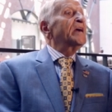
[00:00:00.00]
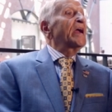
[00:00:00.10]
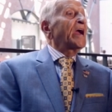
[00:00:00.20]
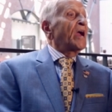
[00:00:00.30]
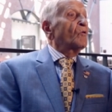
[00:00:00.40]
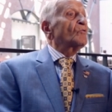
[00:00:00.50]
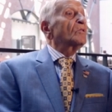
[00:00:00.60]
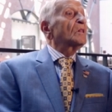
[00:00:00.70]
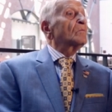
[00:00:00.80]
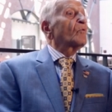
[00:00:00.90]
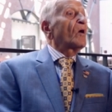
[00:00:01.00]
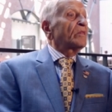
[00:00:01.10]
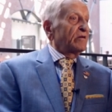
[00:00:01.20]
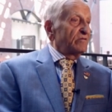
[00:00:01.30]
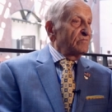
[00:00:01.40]
take care of your little
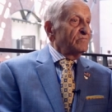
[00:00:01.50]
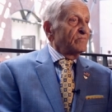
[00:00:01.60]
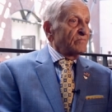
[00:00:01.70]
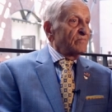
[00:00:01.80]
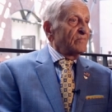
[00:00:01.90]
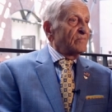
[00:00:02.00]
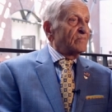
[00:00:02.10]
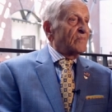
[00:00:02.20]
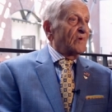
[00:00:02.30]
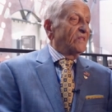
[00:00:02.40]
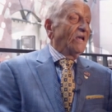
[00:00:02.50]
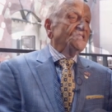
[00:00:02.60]
brother. And